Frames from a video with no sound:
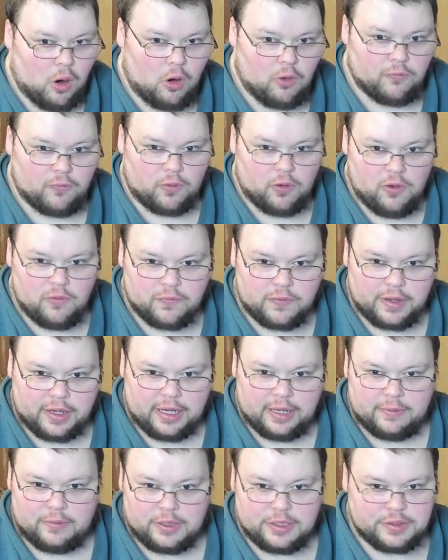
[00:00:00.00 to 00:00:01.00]
over and over
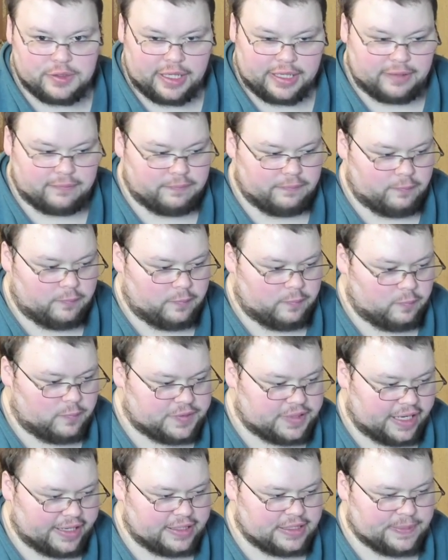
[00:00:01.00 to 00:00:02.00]
again, just like
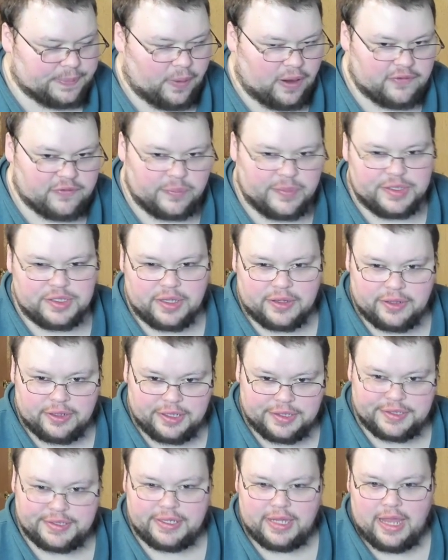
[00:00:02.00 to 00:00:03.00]
seconds apart from each other,
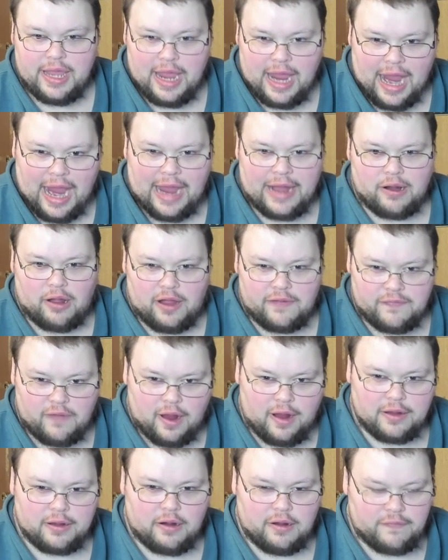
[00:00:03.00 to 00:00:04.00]
just on, off,
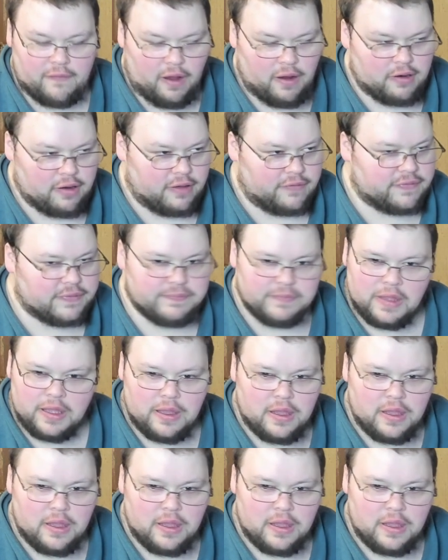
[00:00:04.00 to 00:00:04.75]
on, off, on, off.